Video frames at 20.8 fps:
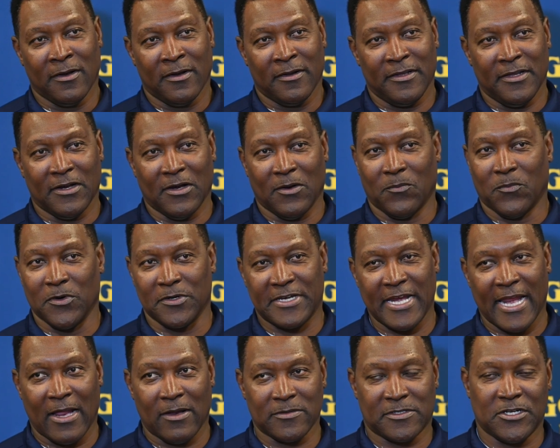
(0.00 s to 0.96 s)
you know, we're
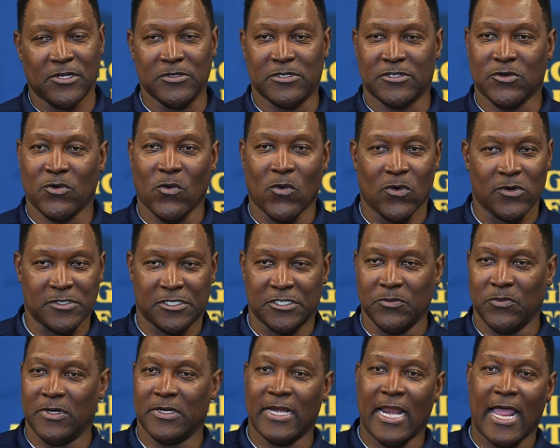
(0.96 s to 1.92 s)
down two scores.
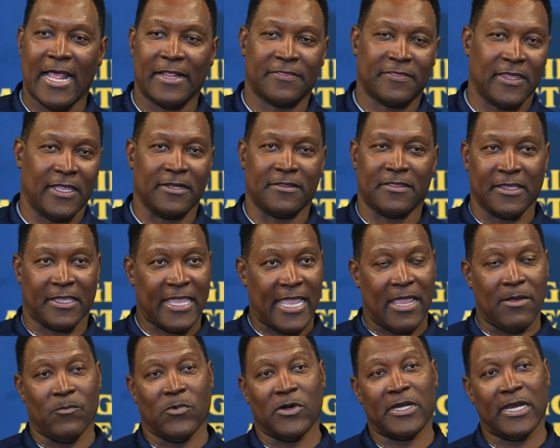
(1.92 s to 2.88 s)
You would not think the
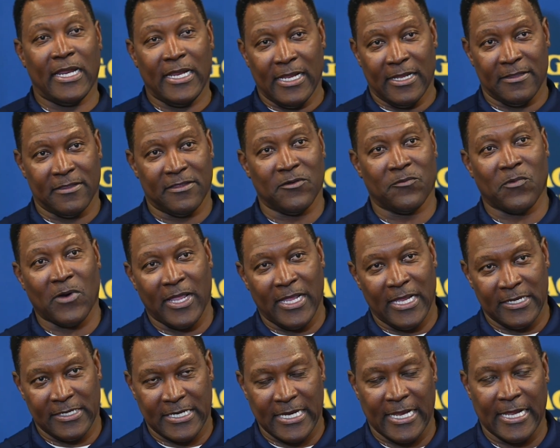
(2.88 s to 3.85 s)
game would end the
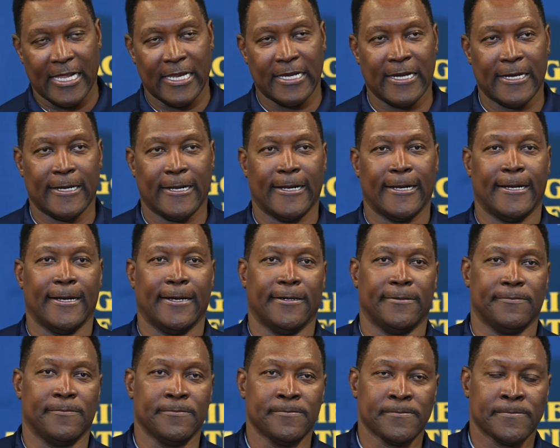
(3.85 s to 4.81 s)
way it did.
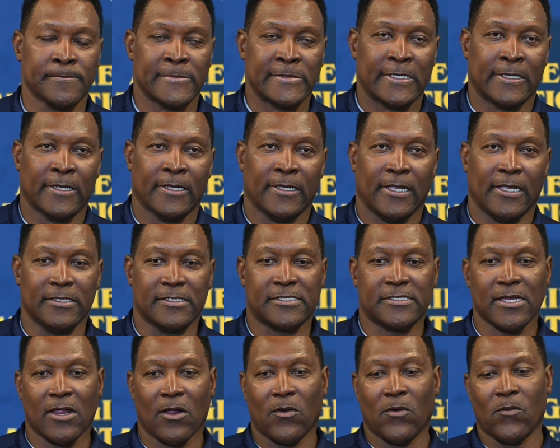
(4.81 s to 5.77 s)
Um, and
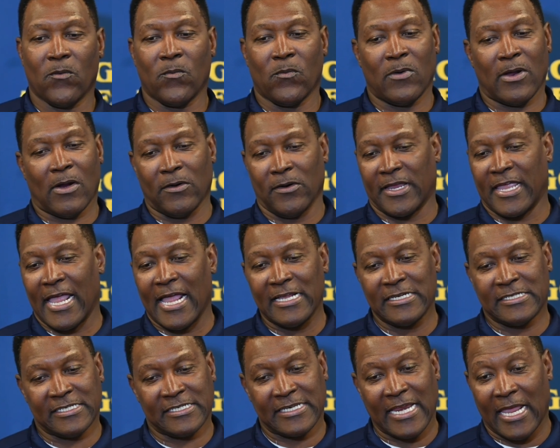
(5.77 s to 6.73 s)
so our
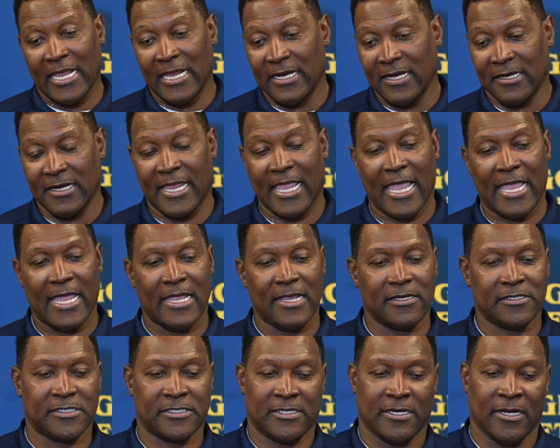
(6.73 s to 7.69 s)
guys stayed
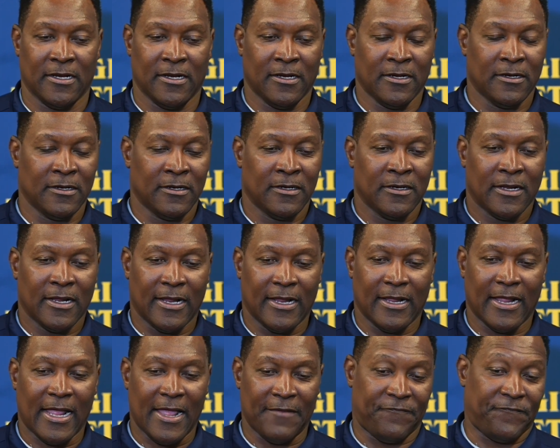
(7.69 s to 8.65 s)
engaged.
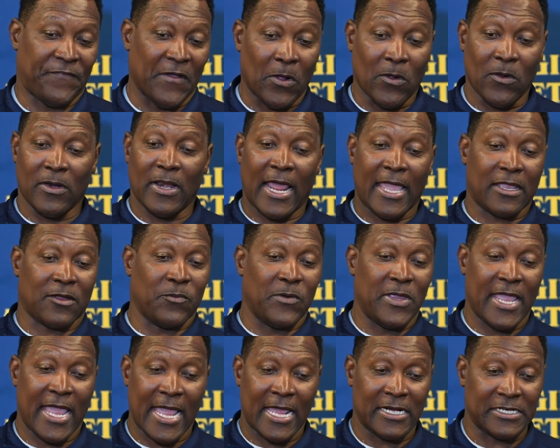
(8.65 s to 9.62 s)
Uh, I felt like
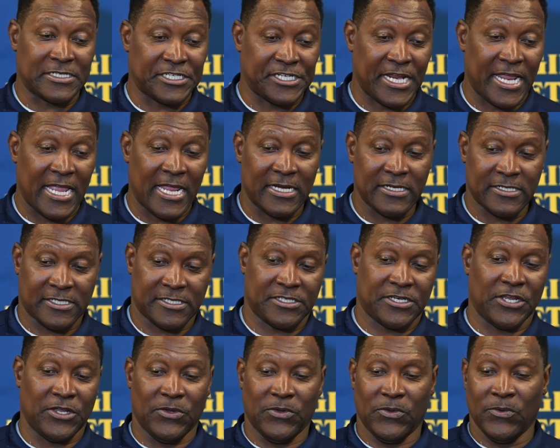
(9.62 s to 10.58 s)
we had a chance
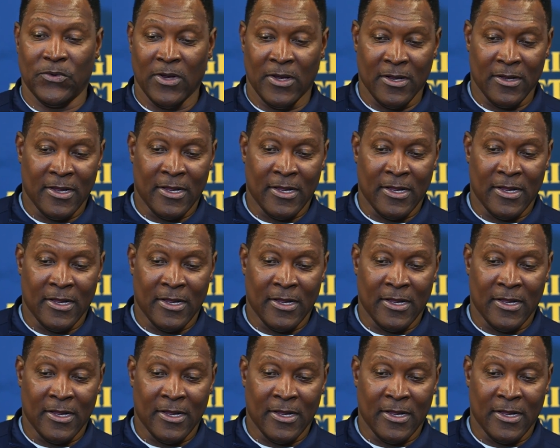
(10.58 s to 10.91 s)
to